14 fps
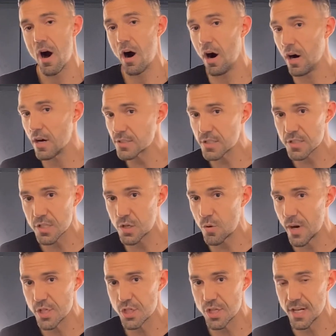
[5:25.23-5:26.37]
Ask us a
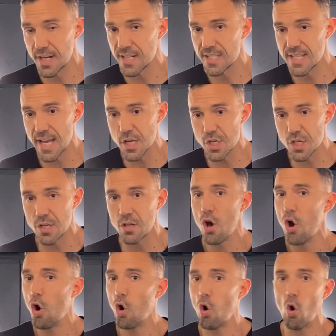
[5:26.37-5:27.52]
question in a session
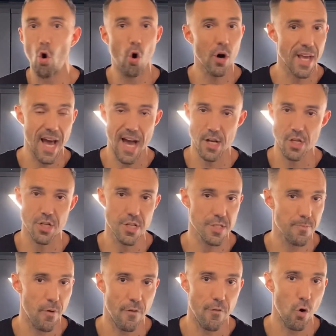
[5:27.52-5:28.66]
or catch us
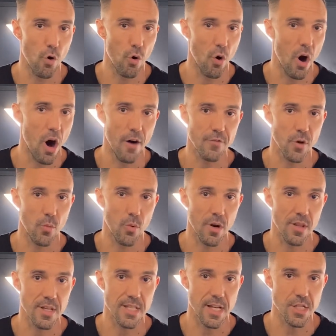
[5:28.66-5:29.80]
before or after one of
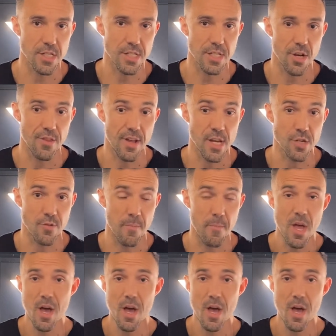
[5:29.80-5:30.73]
the sessions here at the Engine Room.